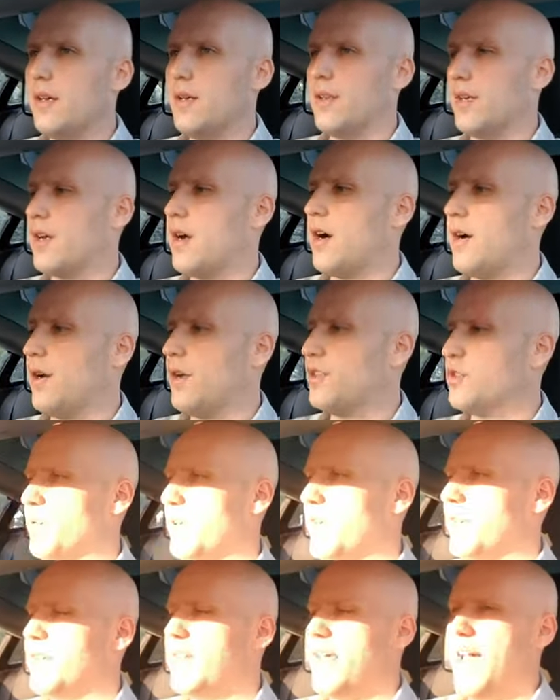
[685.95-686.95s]
the car knows
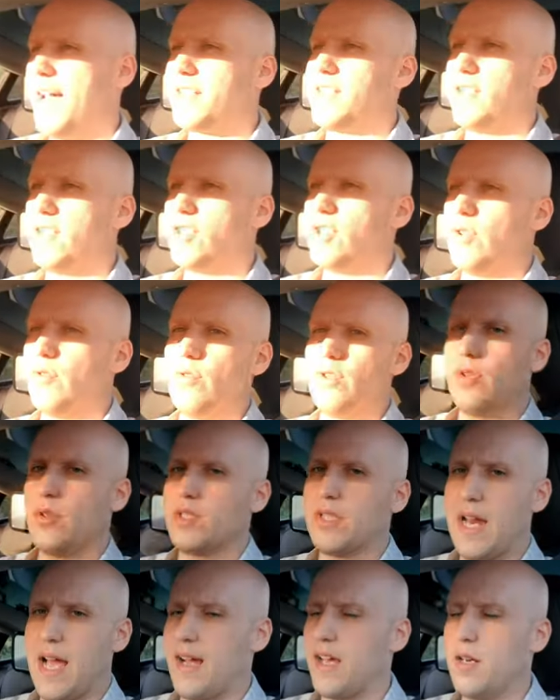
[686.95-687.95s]
we need to exit soon, so
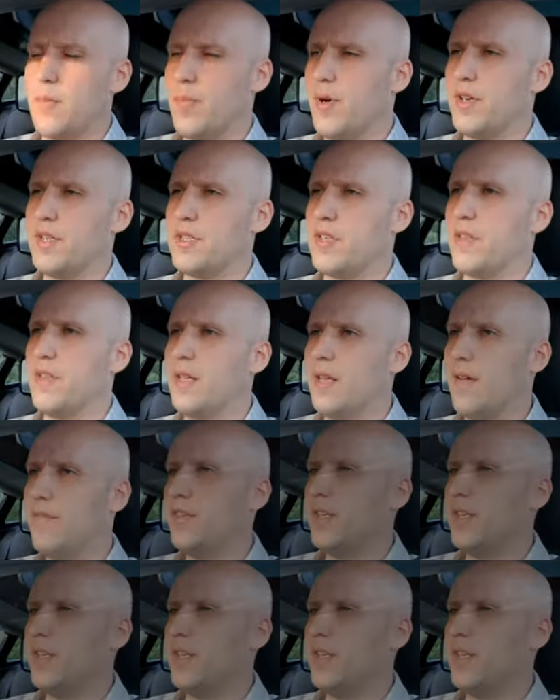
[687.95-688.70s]
it's not going to put us in the left